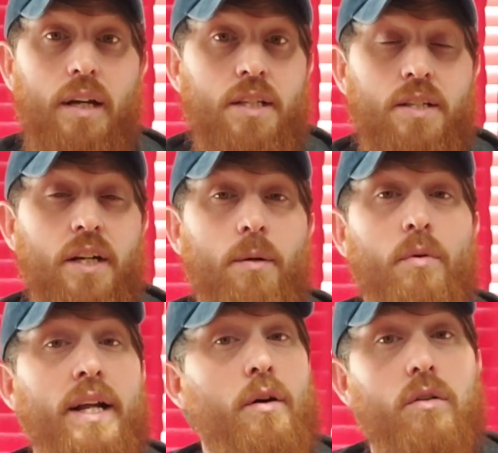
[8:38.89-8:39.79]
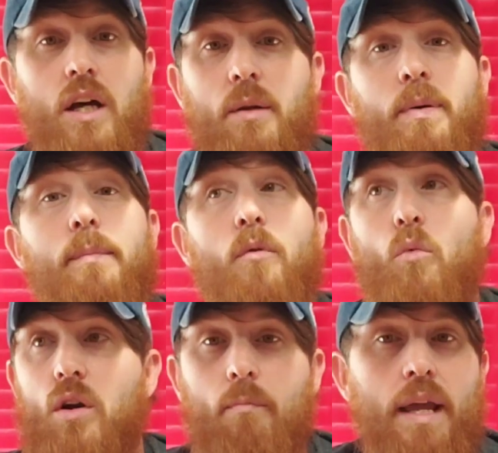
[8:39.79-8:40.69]
It's terrible. I know a lot of people
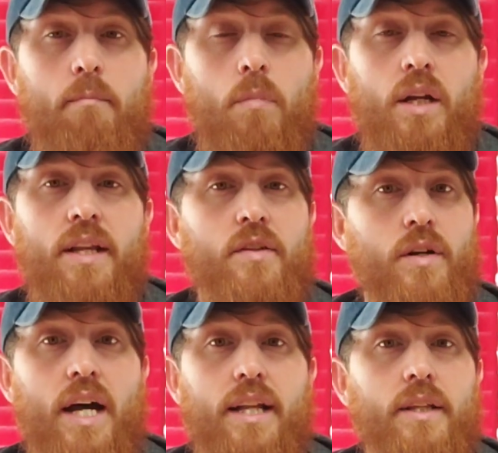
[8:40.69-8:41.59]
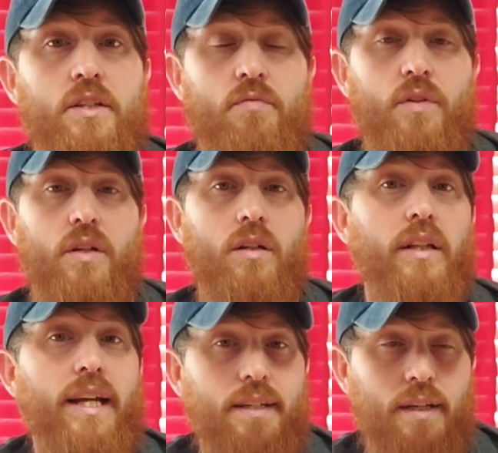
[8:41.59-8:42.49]
want to make money. They're not in this for the
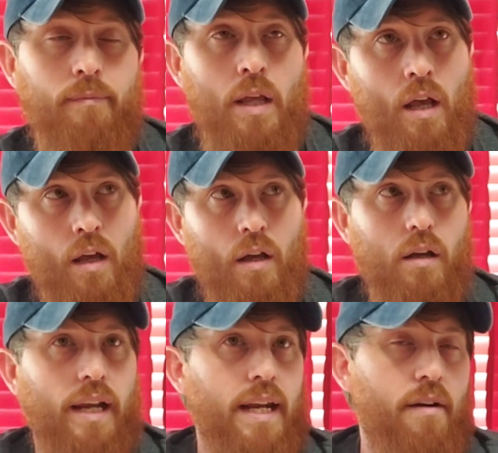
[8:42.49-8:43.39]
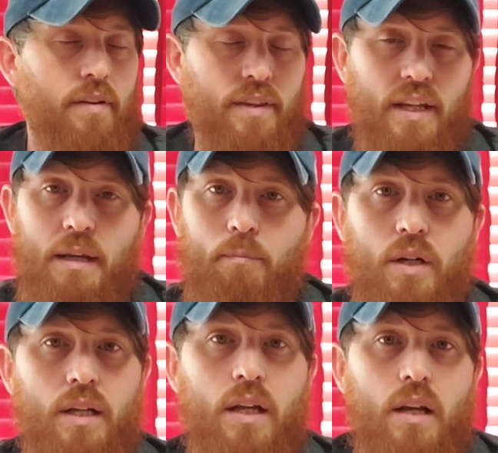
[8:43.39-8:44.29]
collecting and everything,
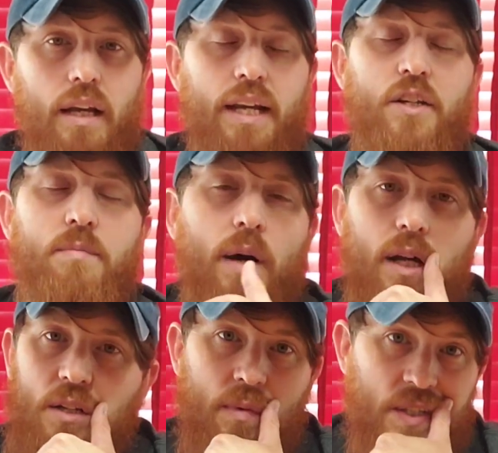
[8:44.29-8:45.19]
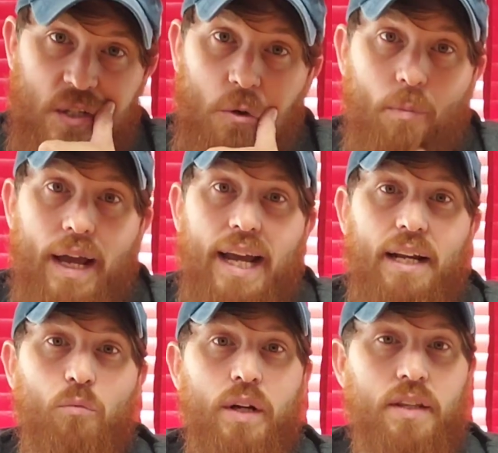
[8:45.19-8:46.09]
but it just bothers me so
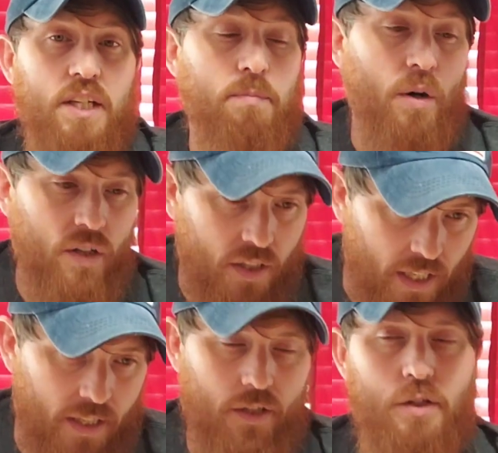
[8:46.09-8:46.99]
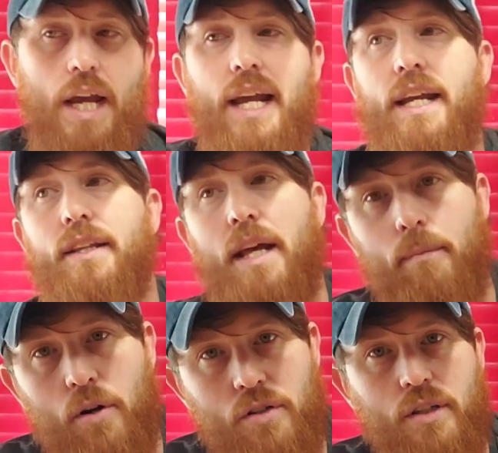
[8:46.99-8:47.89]
bad when this person gets a jacket, that
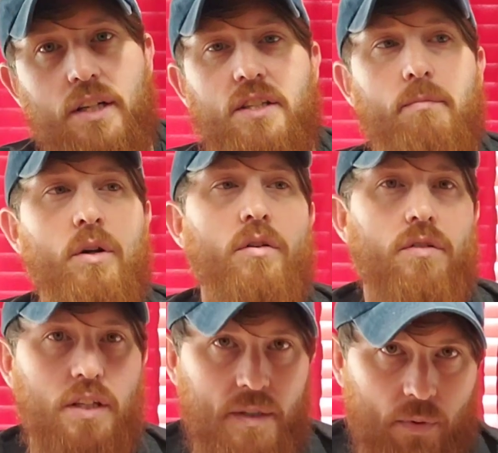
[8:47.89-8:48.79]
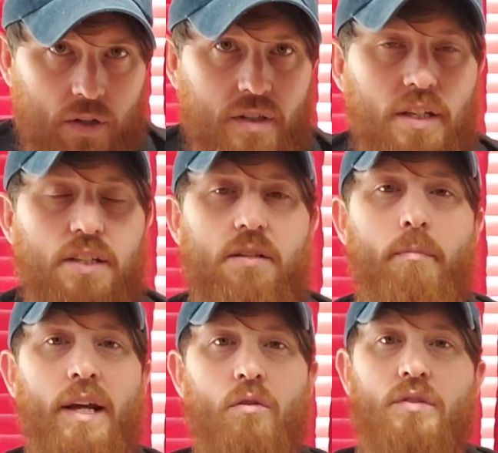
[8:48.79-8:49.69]
person gets the boots, this person gets the
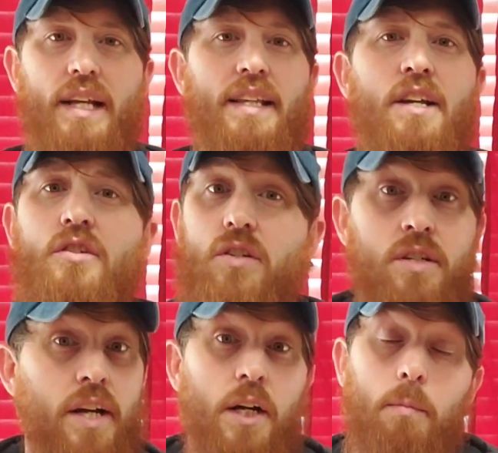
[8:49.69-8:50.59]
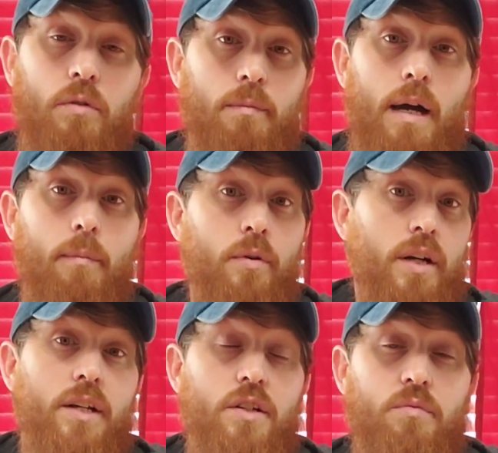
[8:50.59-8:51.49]
medals. Like, that's just terrible in my
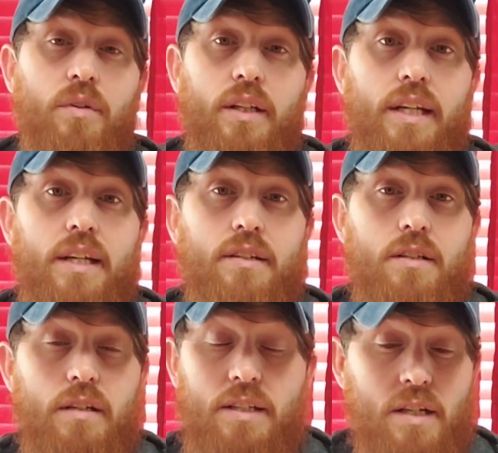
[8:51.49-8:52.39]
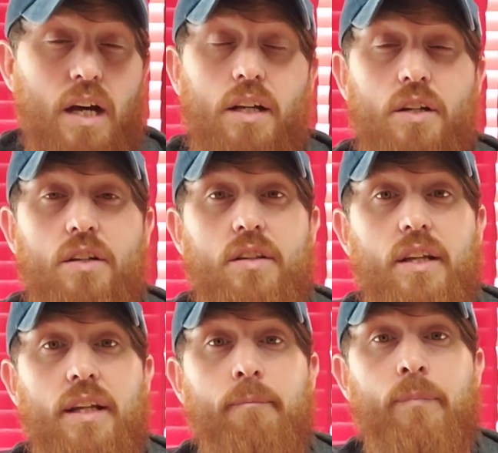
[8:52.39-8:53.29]
book. It just really is. It's not a good
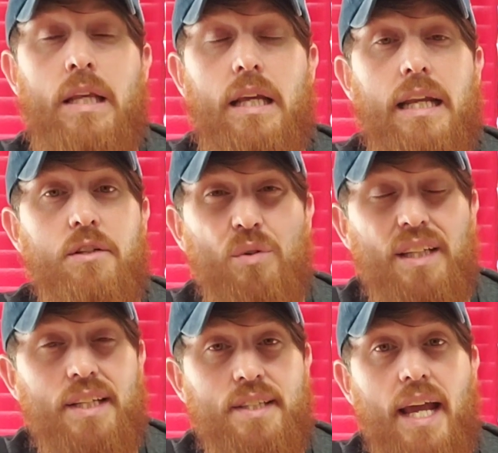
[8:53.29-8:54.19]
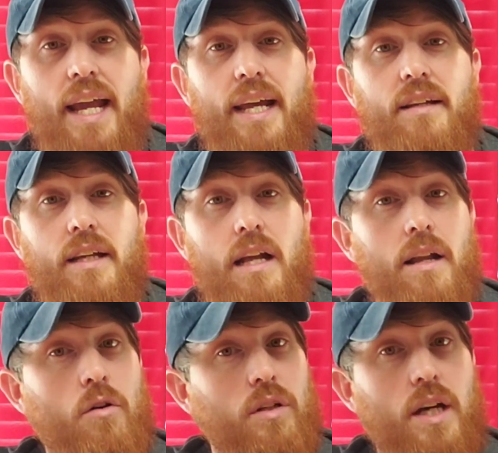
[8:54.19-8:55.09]
thing, and it's really sad, and I
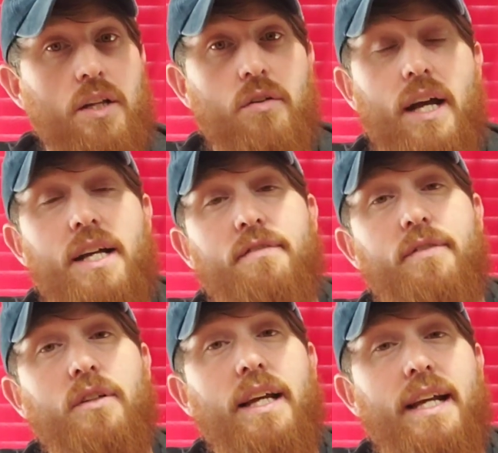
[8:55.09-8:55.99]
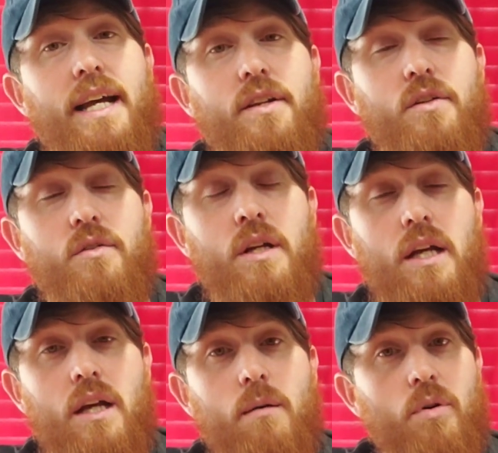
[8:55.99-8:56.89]
know a lot of you guys feel like I do,
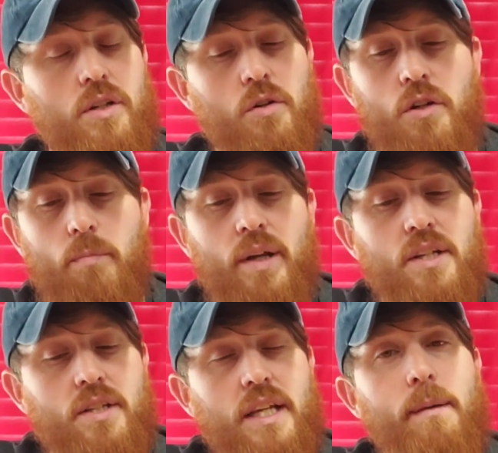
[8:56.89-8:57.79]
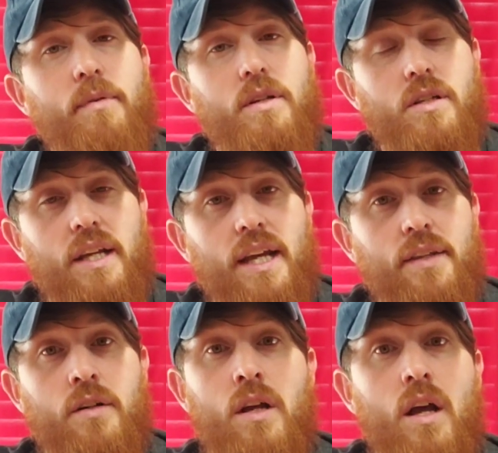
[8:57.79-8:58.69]
but do your best to keep it
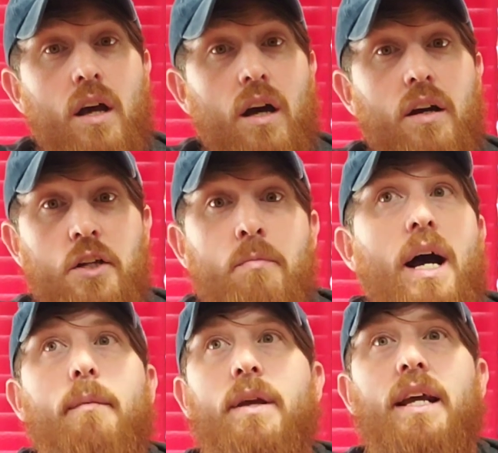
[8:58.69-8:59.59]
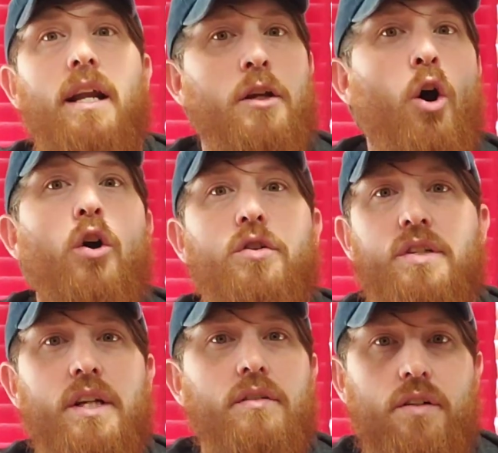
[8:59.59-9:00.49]
together. You might be at a yard
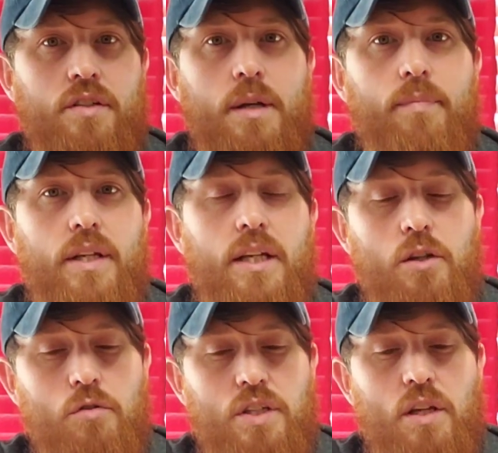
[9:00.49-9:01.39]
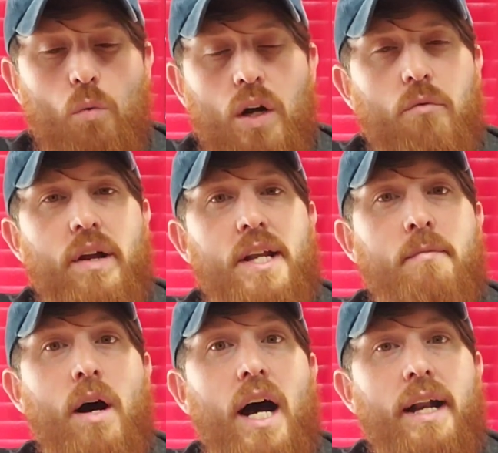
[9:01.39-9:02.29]
sale or something, and you see one
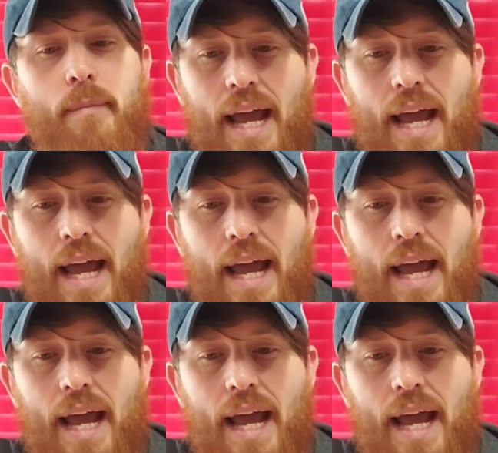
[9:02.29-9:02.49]
random item.